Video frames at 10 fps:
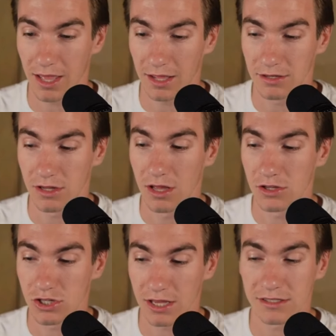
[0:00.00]
and
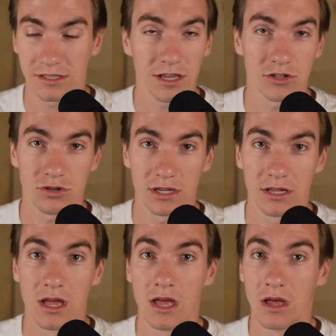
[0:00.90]
she has this
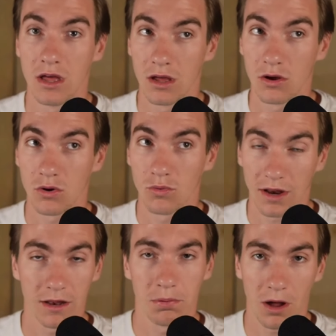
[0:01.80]
country
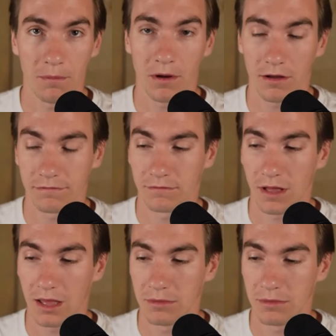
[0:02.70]
ready to pop off.